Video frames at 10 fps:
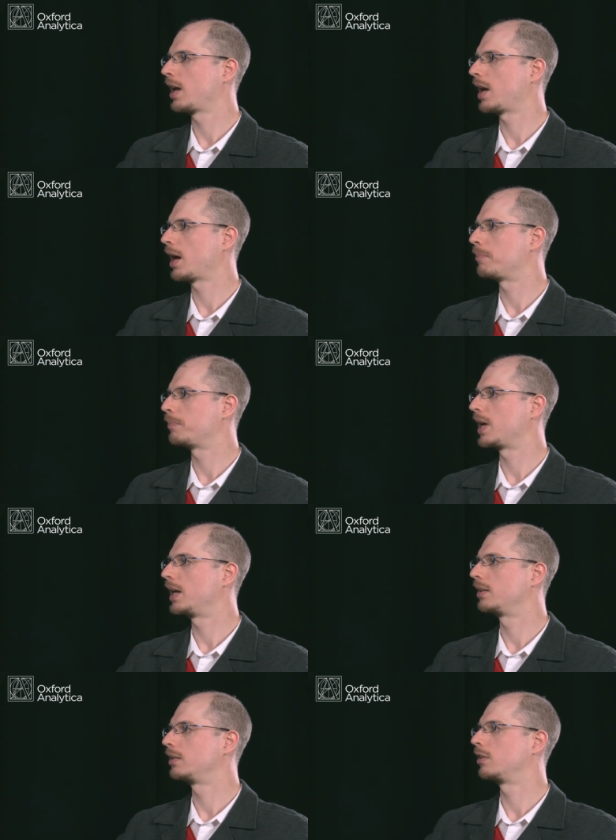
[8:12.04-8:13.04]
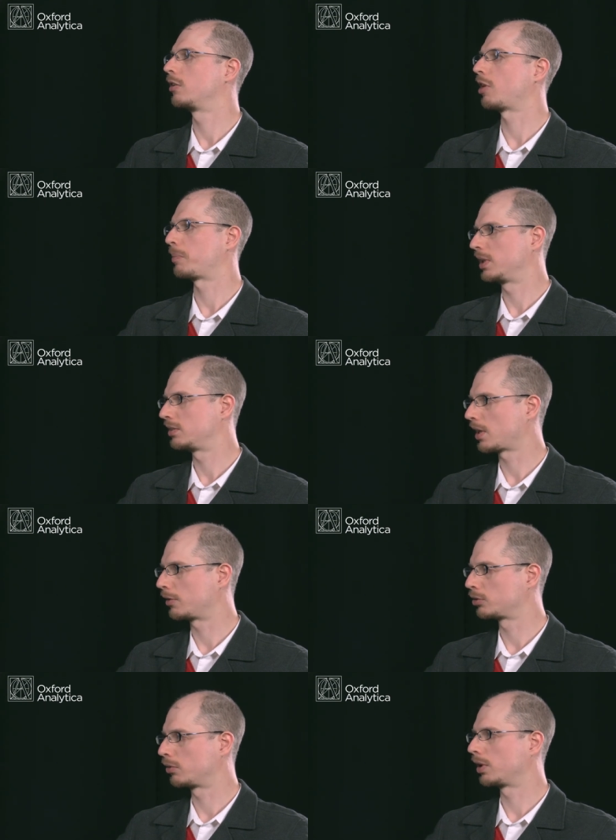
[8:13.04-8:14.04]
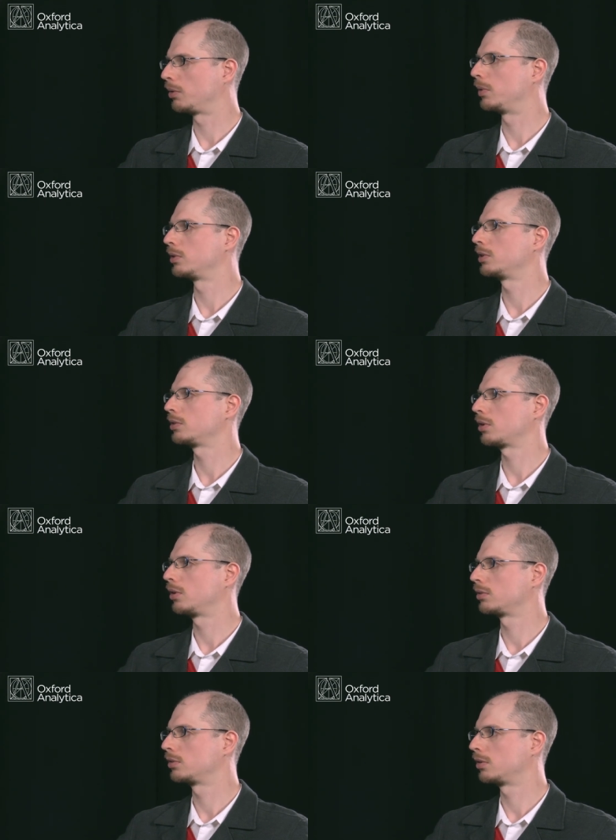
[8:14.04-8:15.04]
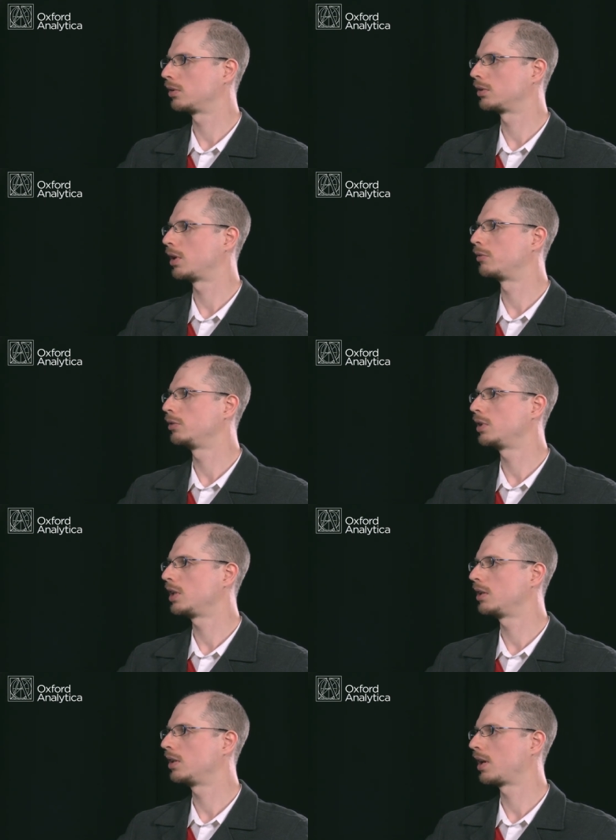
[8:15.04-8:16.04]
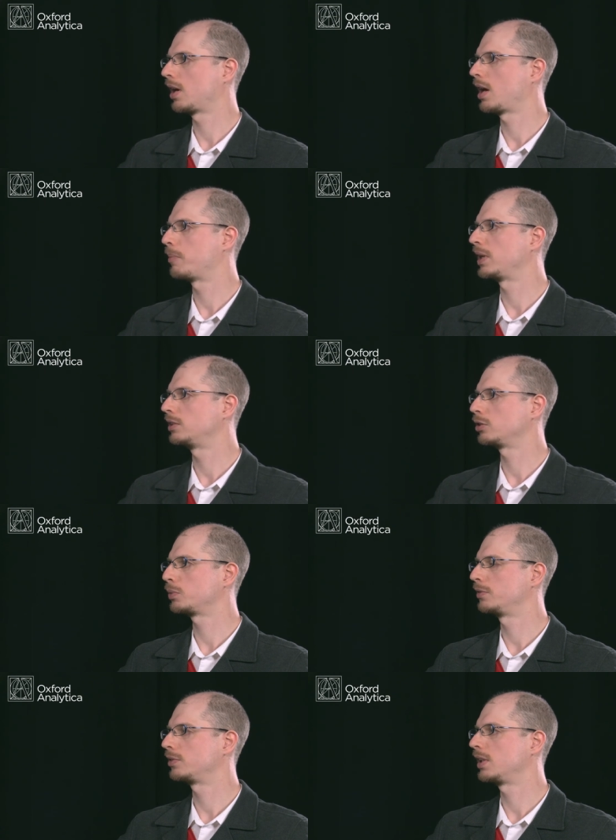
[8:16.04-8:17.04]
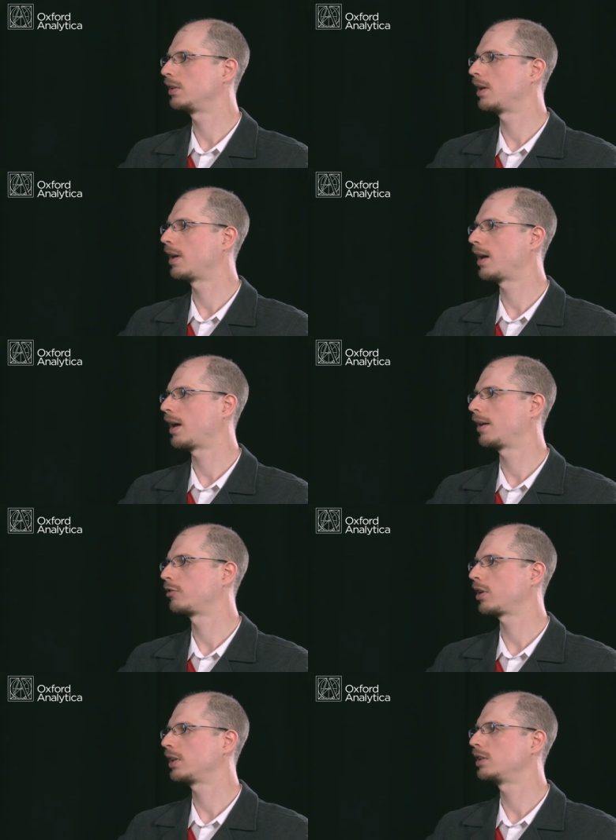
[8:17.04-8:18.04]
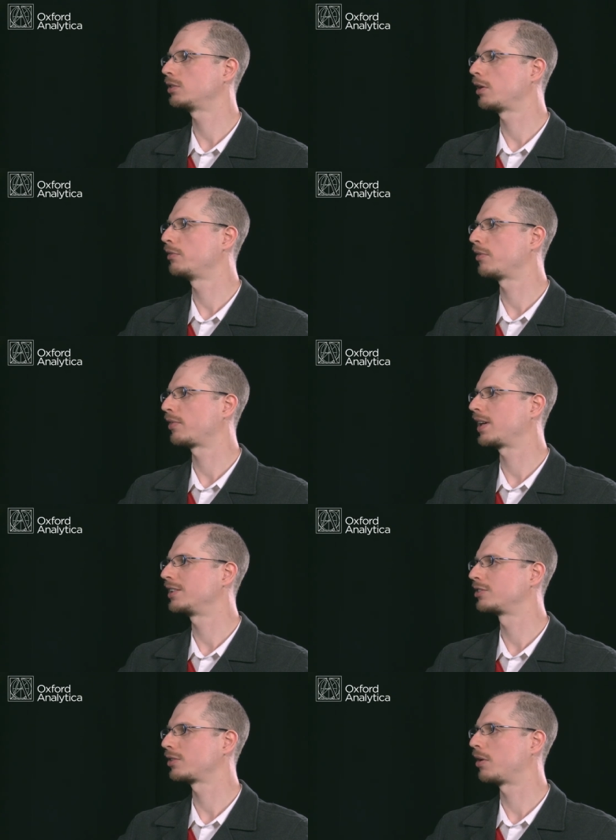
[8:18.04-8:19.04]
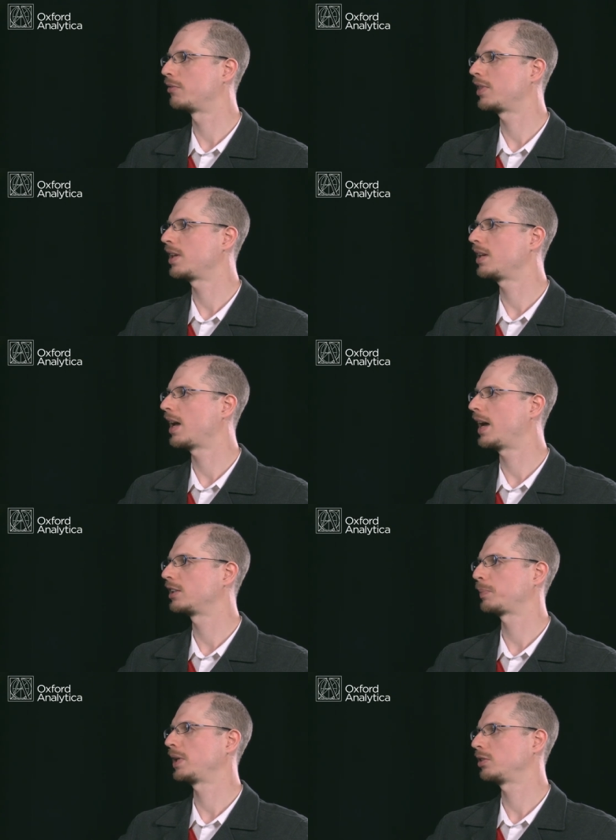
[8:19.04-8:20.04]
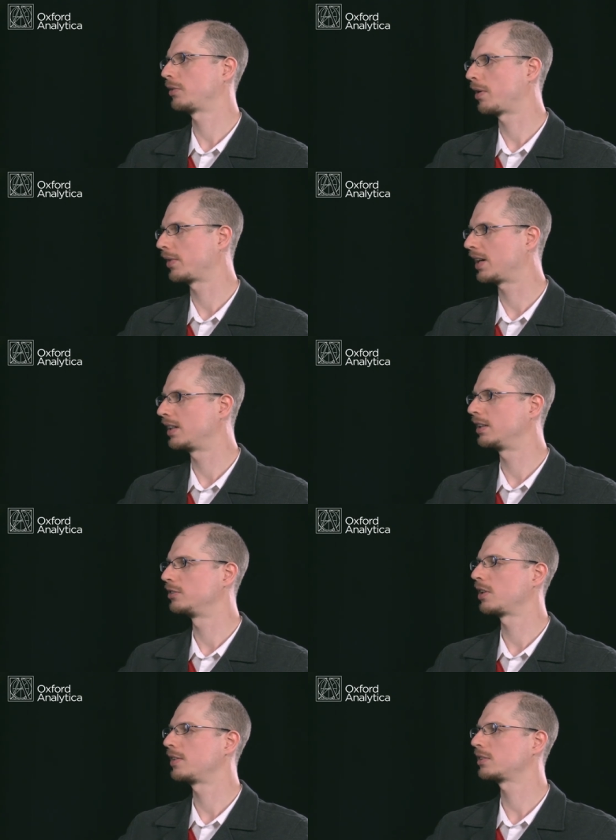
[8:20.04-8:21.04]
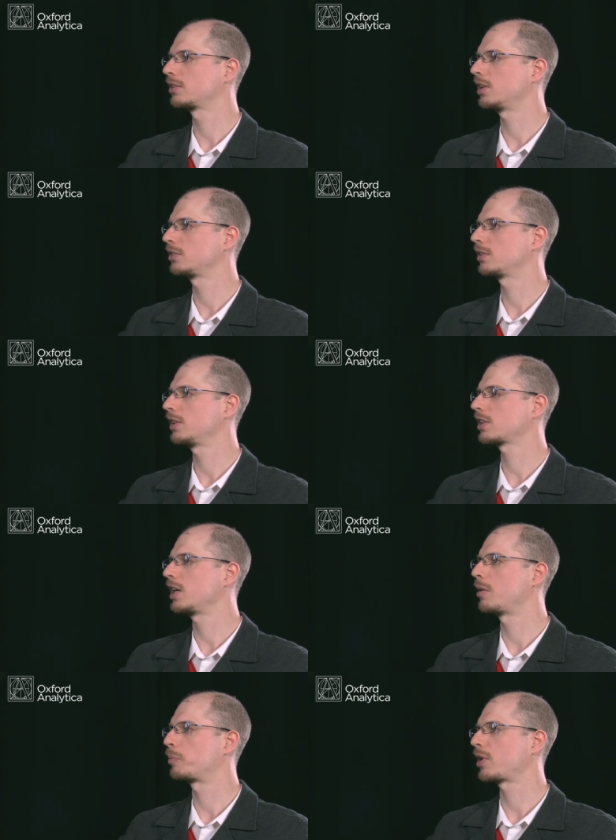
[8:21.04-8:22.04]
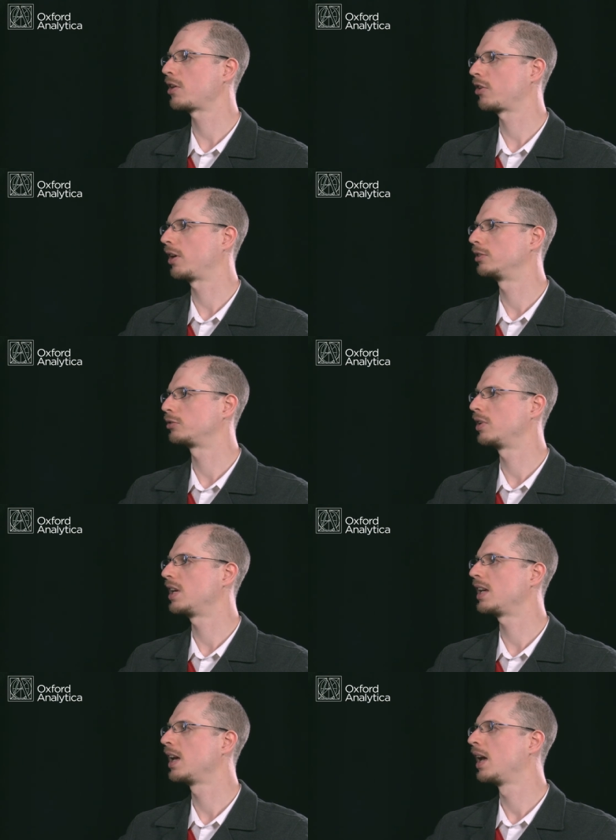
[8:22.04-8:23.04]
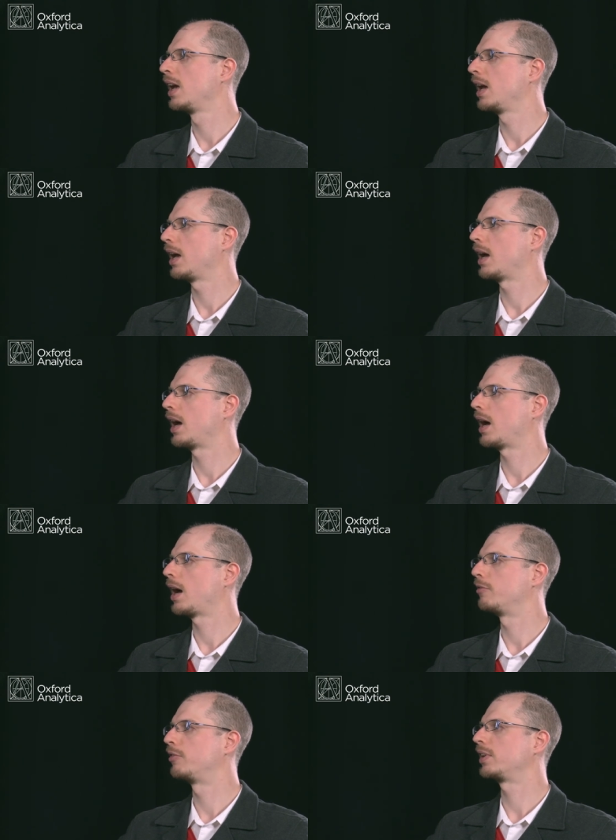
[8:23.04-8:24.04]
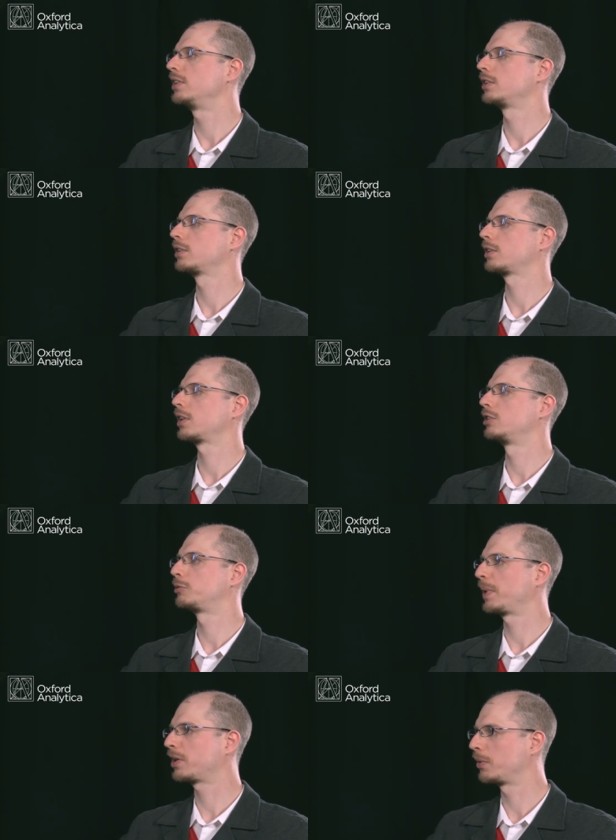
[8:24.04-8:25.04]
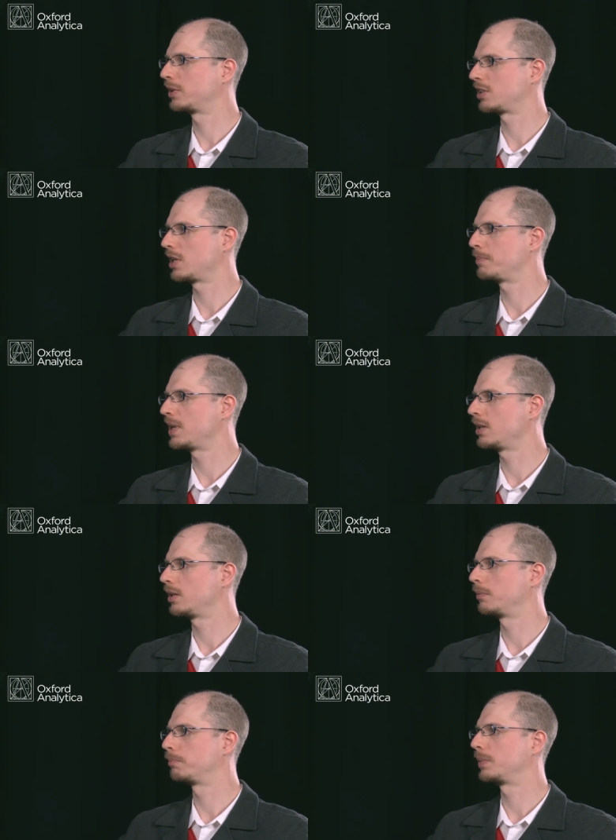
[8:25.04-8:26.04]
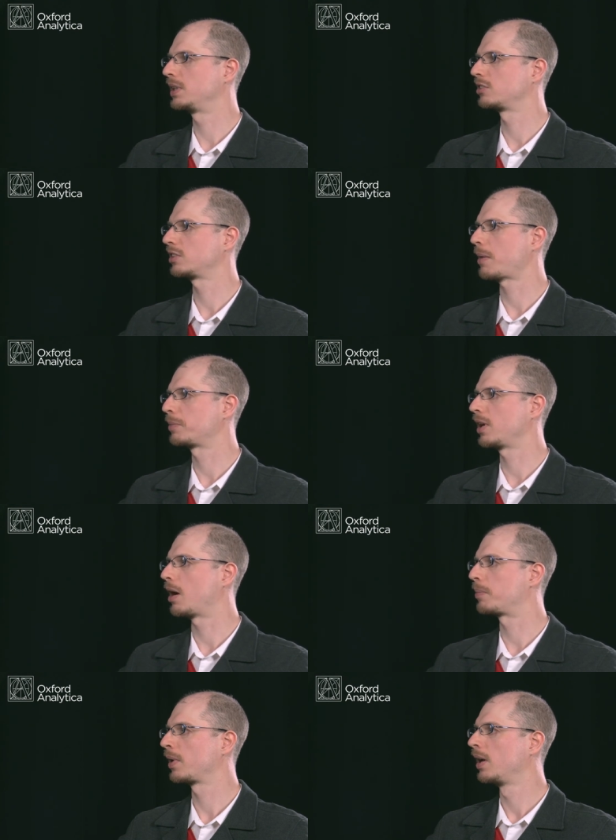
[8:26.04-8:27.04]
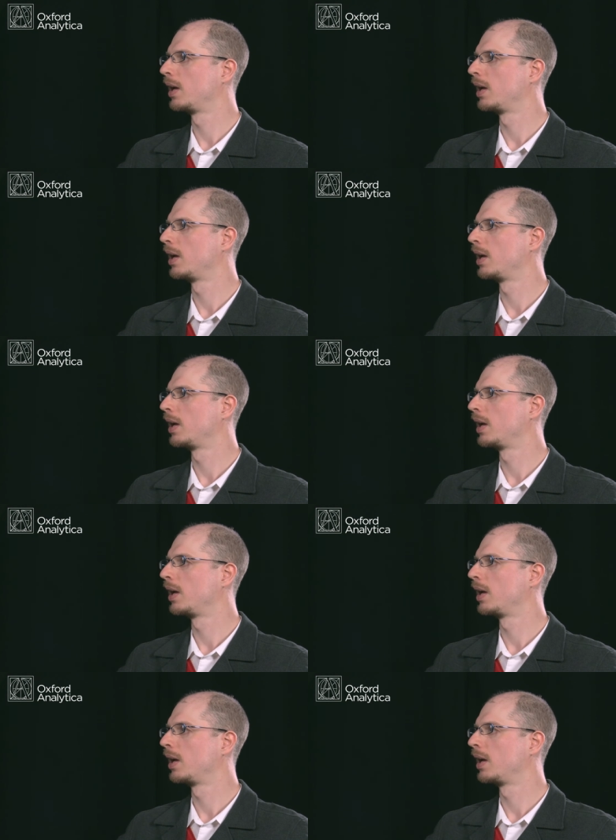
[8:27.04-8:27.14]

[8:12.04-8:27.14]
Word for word: um, in Japanese territorial waters on on a routine uh, basis. We've seen uh, Chinese overflights of the airspace around the islands, and this this this kind of pressure has really uh, very conspicuously been been stepped up.